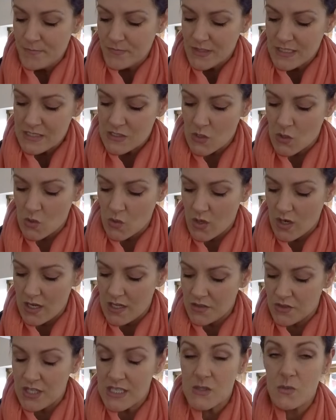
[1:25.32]
So
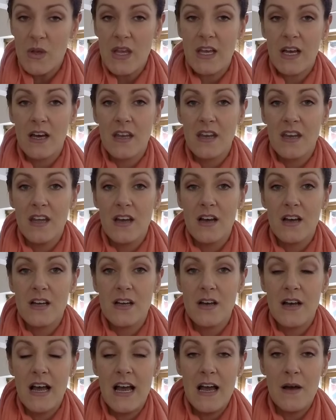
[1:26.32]
this week on
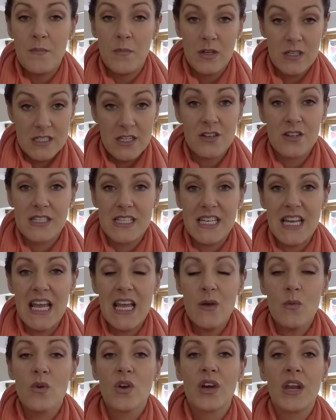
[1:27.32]
Monday, or today,
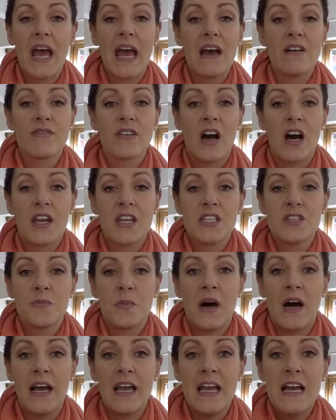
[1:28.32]
we're going to have cottage
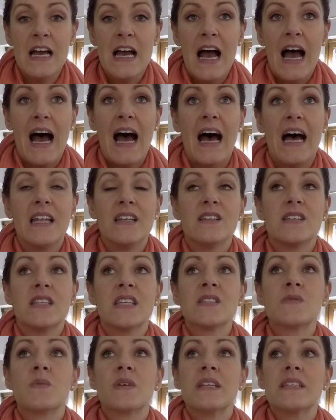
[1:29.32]
pie, and
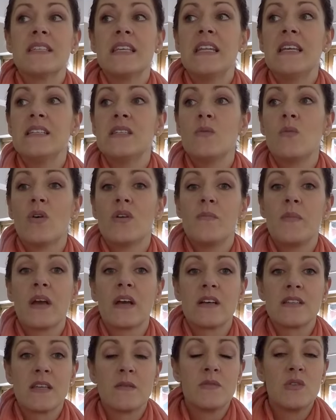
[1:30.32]
this one is an easy one
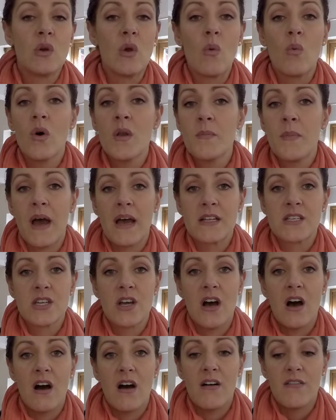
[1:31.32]
because I'm doing one batch
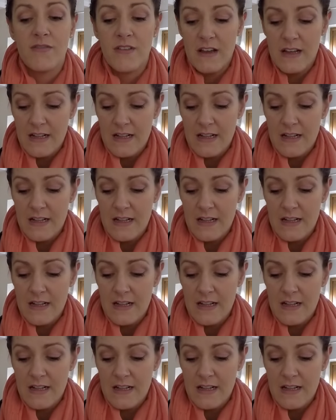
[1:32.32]
of